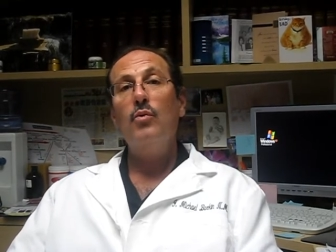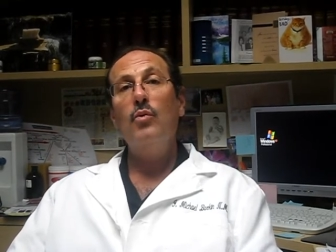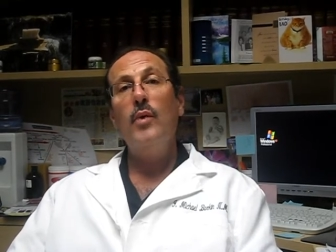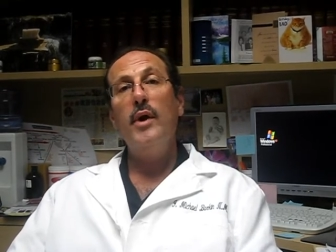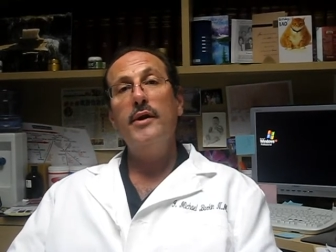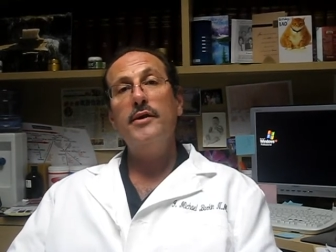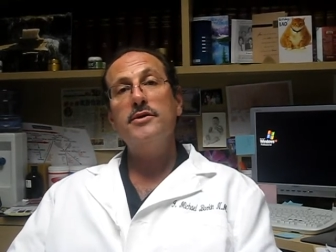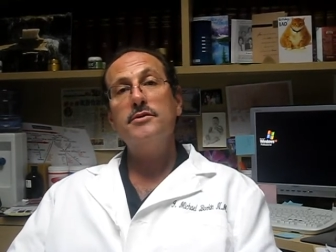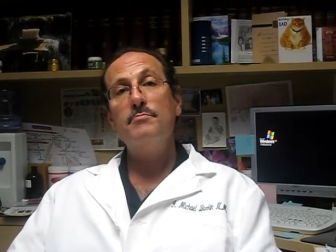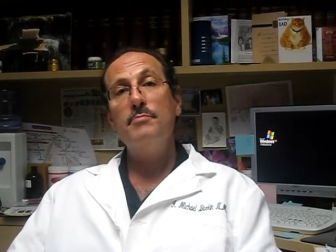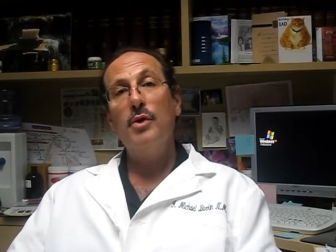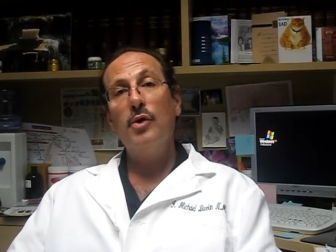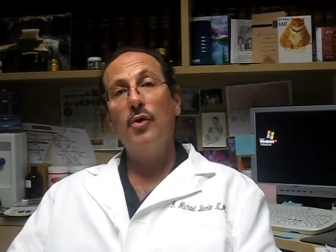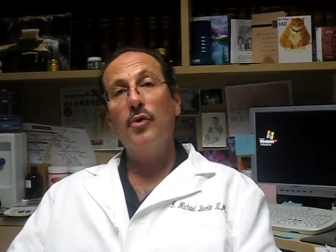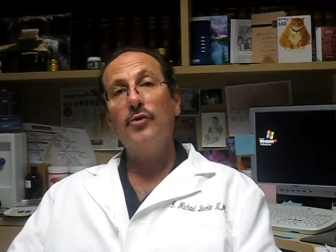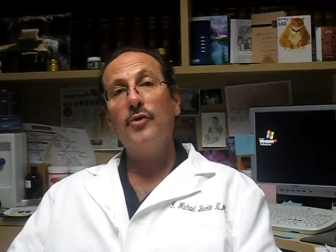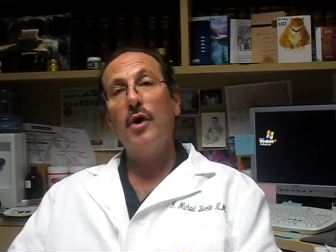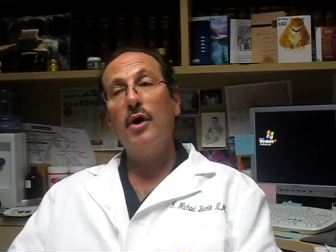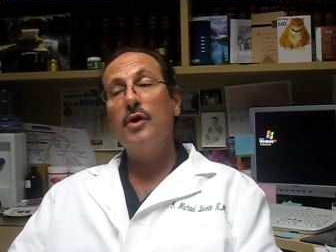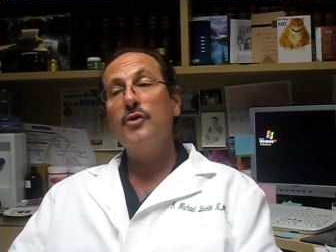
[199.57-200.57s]
When it's
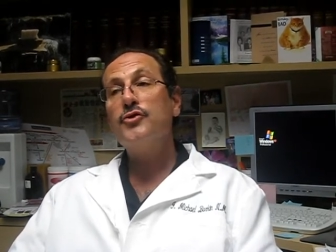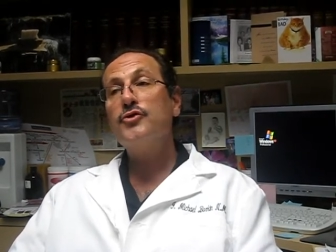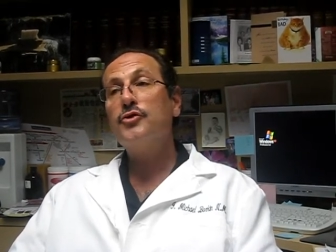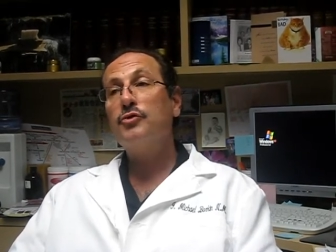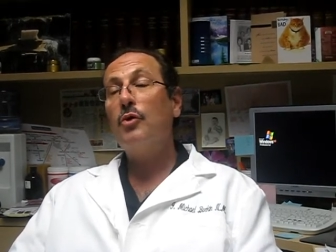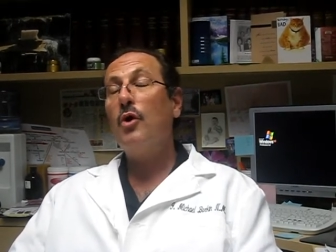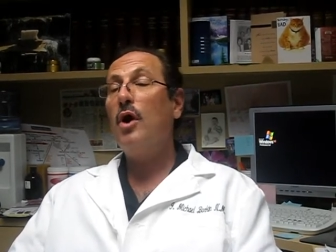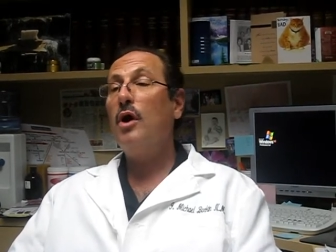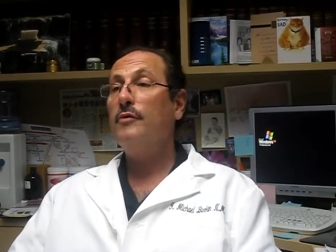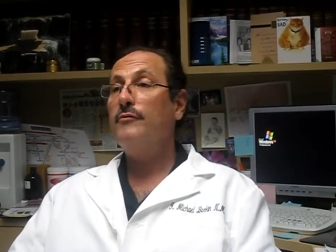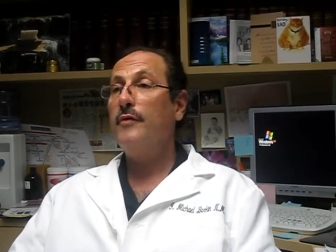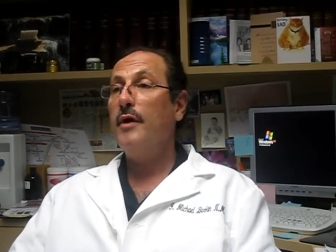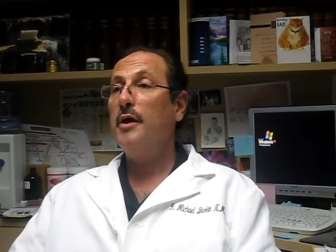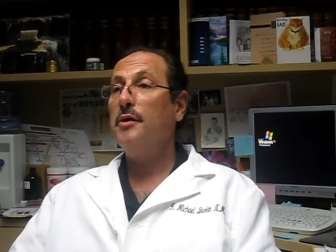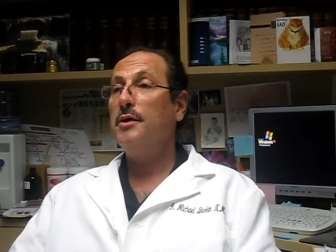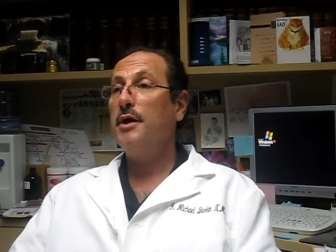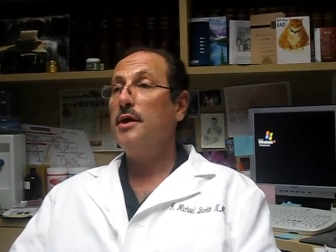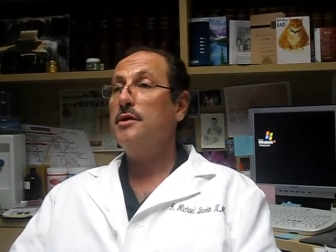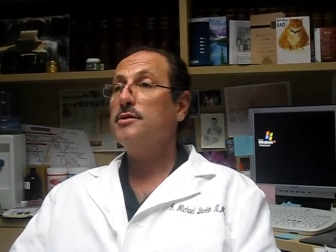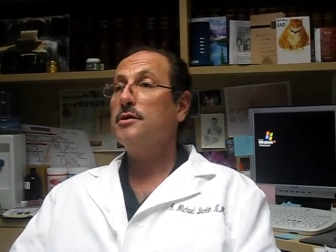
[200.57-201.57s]
built on a strong
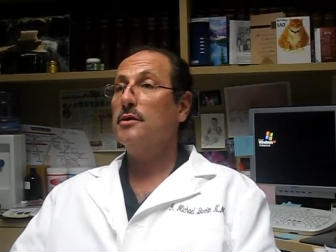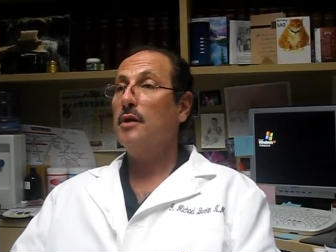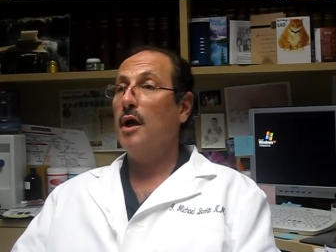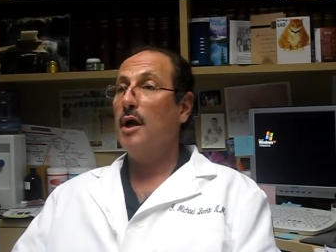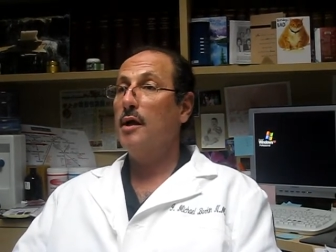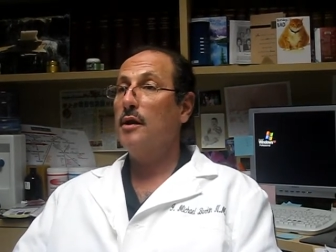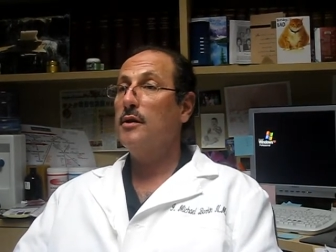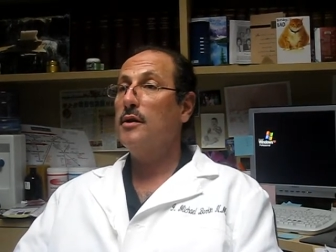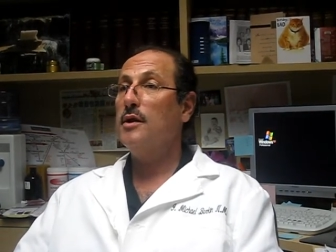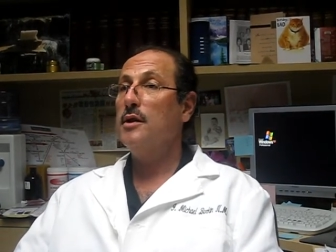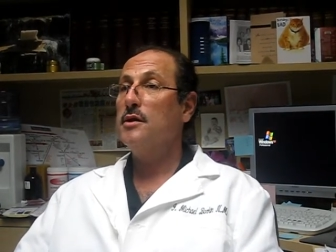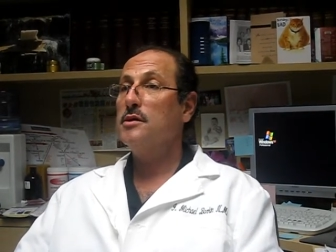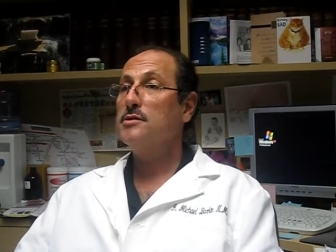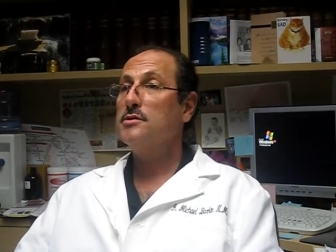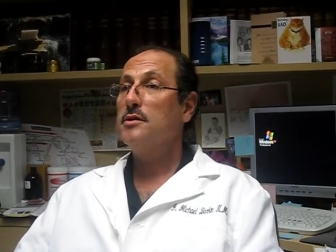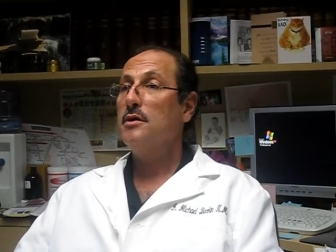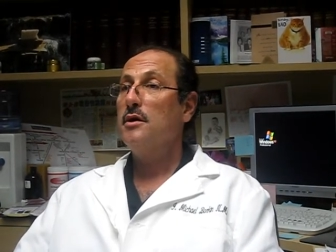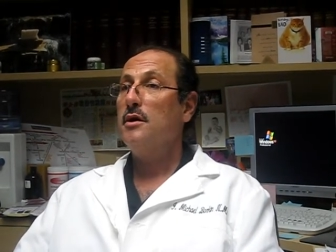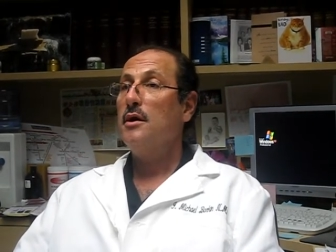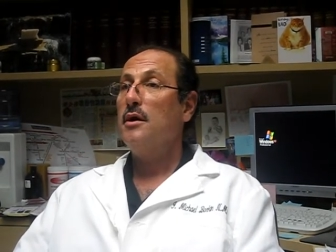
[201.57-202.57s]
foundation like this,